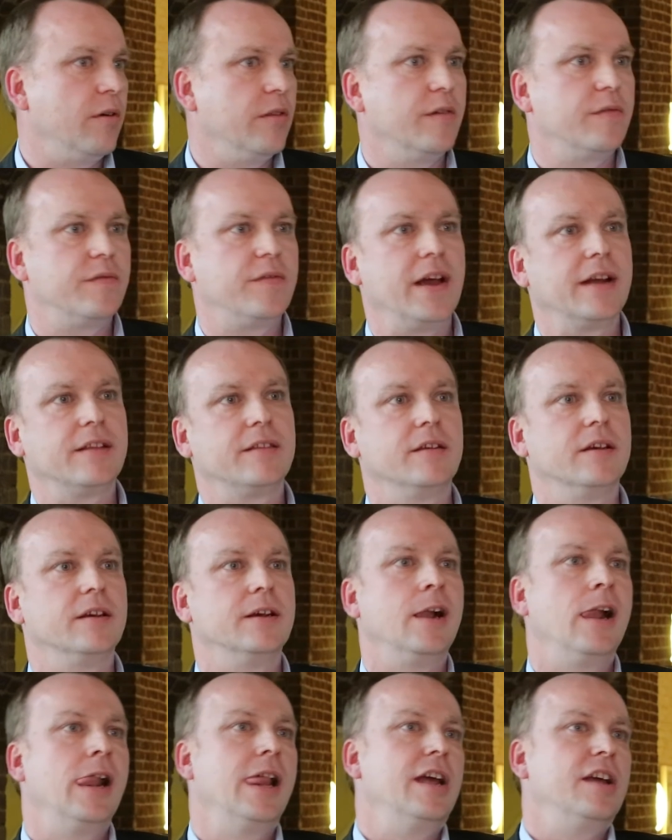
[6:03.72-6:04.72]
on the fact
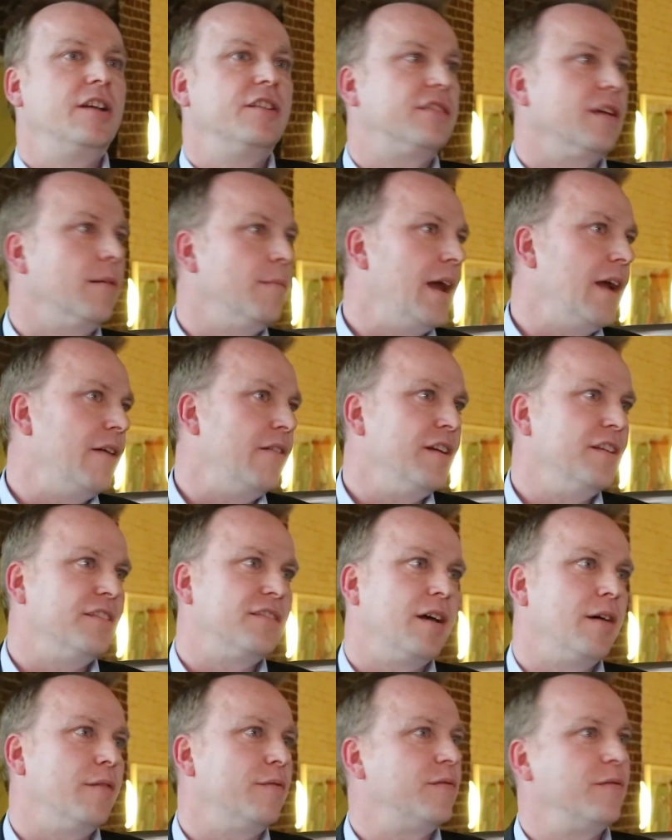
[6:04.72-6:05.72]
that some
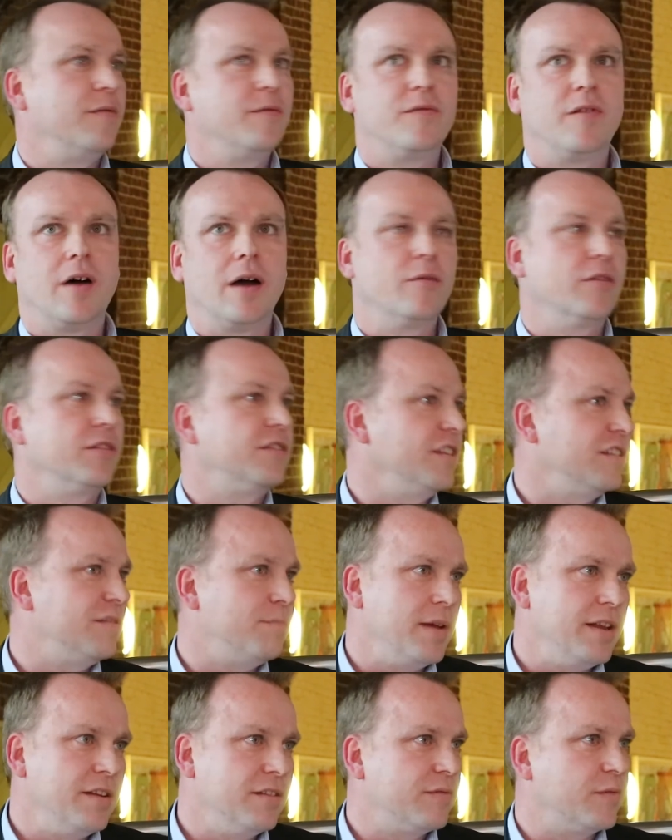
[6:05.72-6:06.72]
areas have 5 or 6
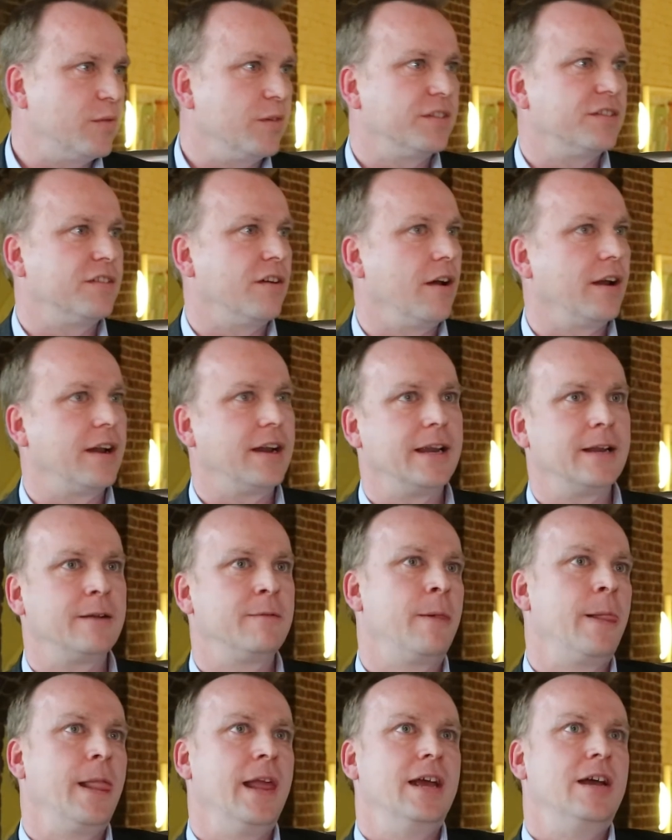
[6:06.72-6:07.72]
bins for
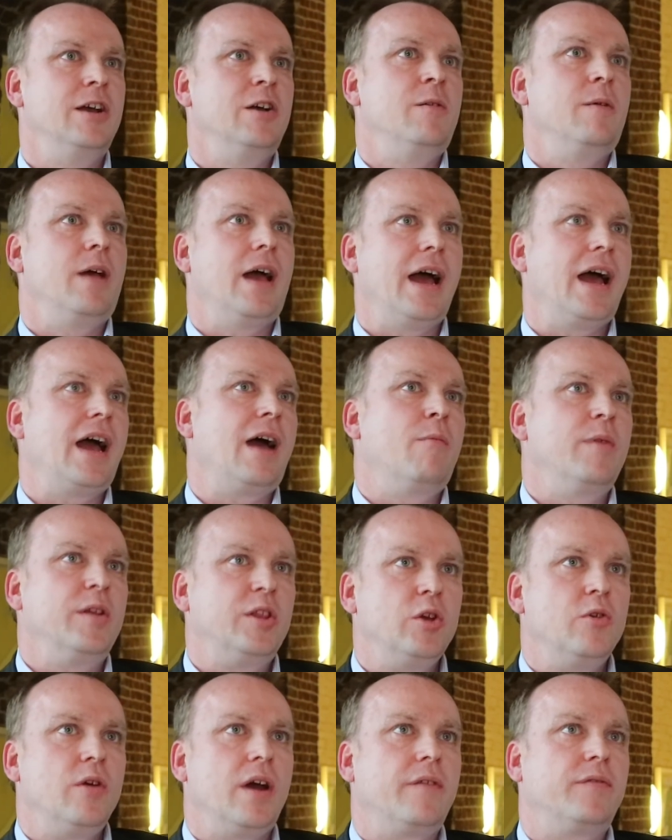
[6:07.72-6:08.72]
recycling, and we
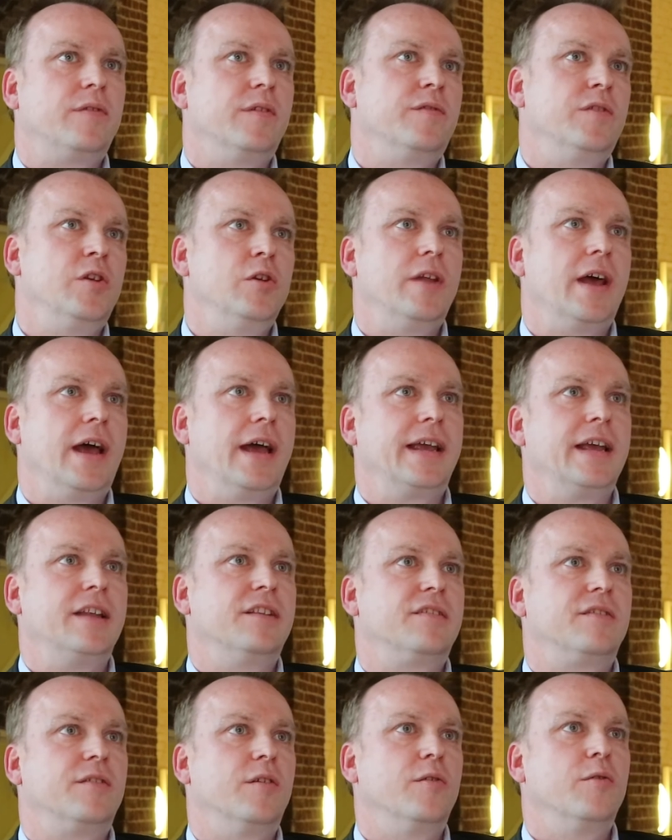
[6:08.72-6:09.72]
do have to view that
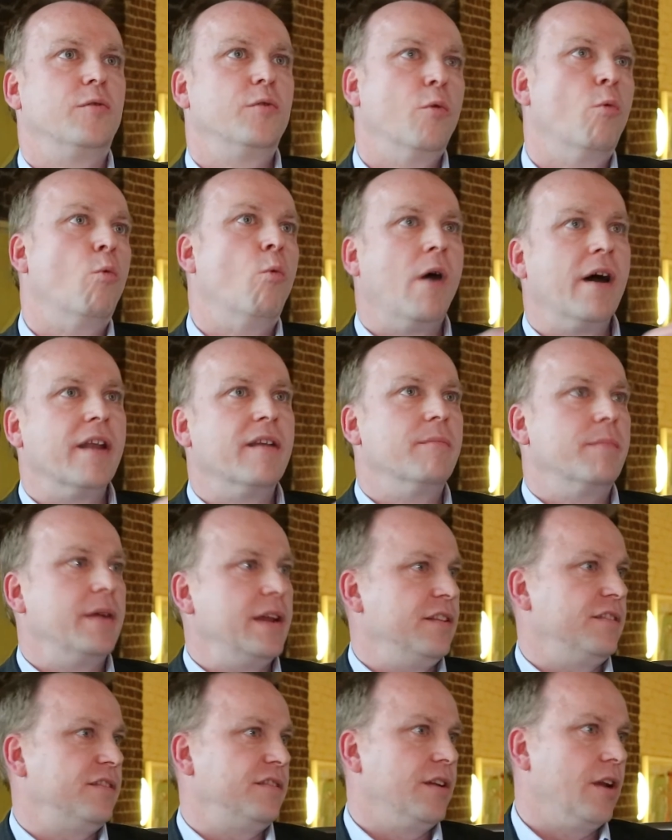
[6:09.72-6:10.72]
against the one
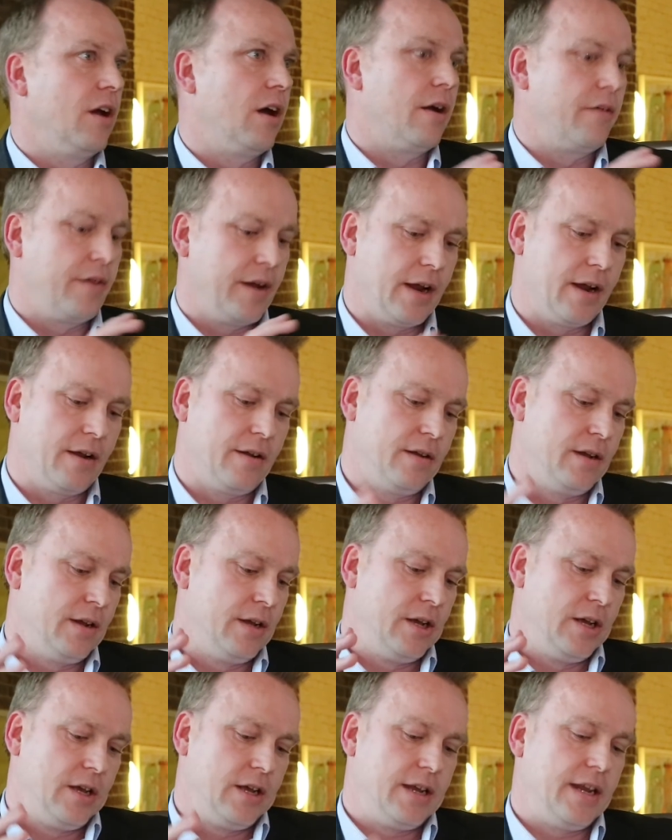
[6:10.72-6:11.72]
bin scenario.
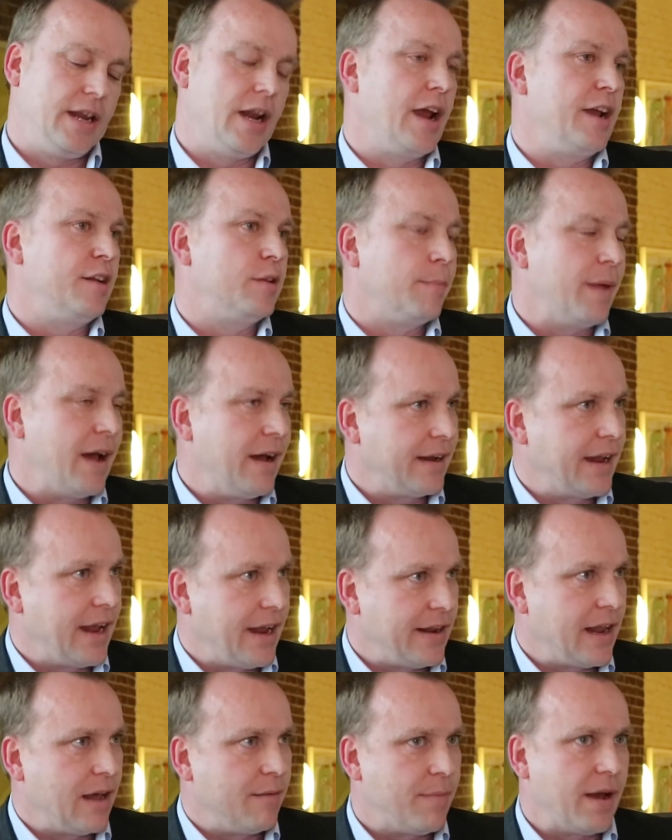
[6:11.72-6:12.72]
You know, it's about
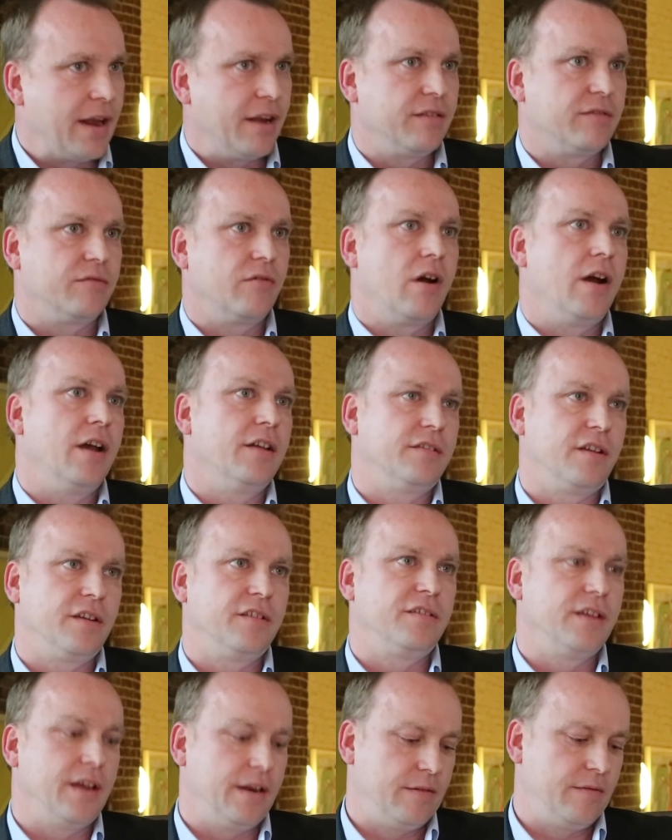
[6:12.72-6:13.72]
getting that balance right, as I
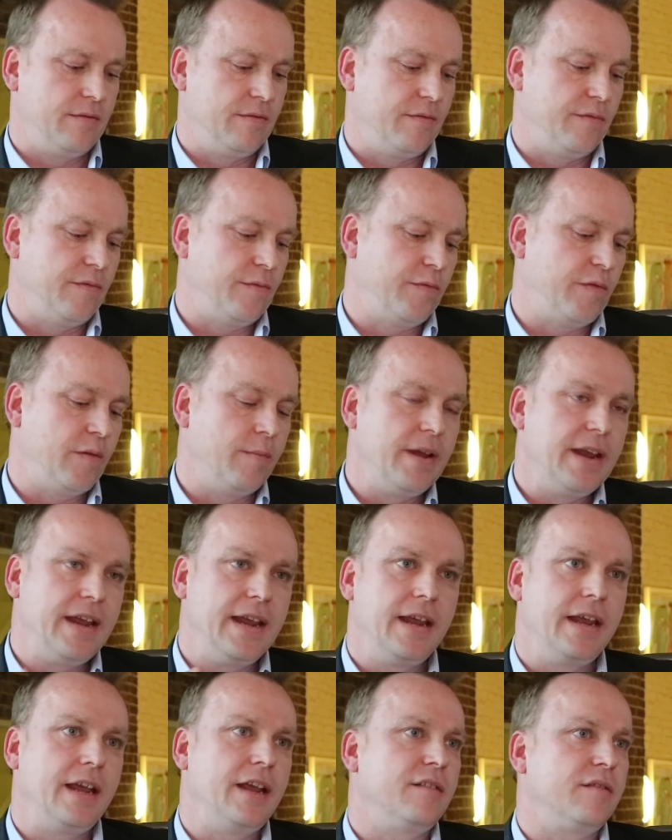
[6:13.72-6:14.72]
said. For
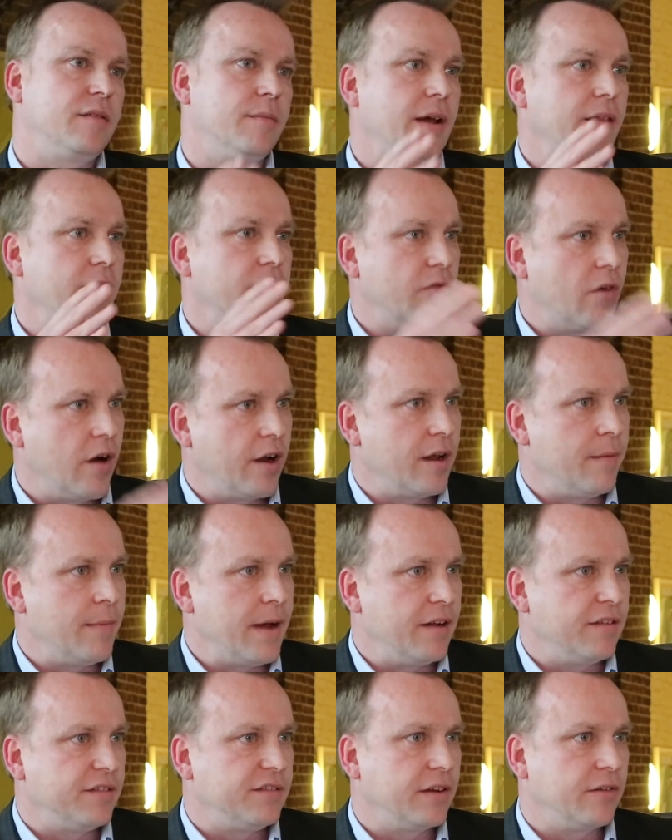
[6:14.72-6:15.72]
me, it's about the right
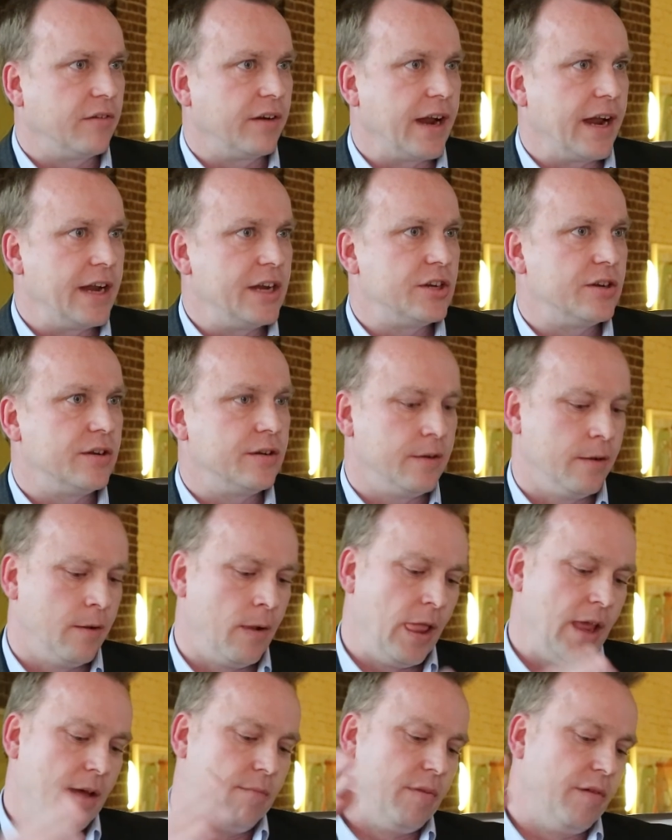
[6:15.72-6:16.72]
amount of segregation,
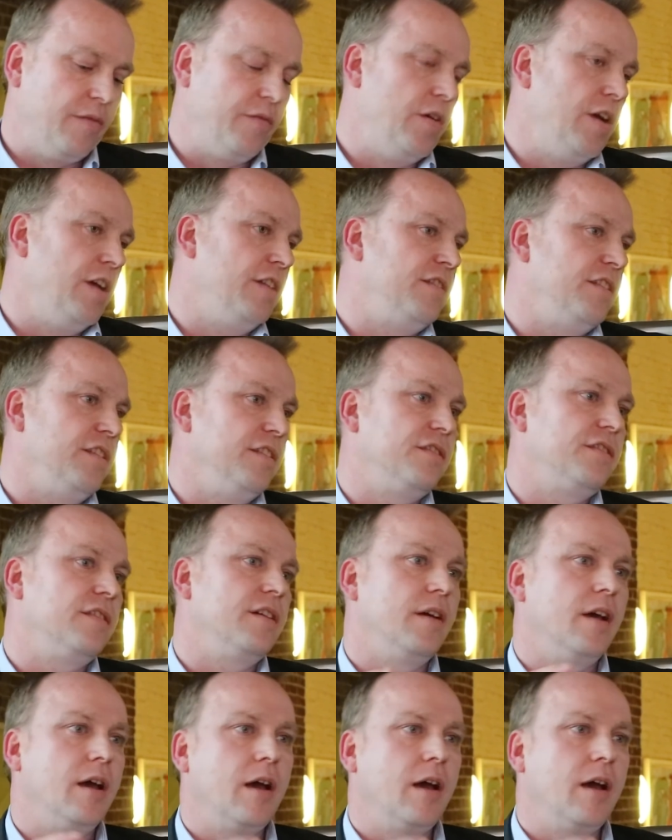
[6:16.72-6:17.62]
but versus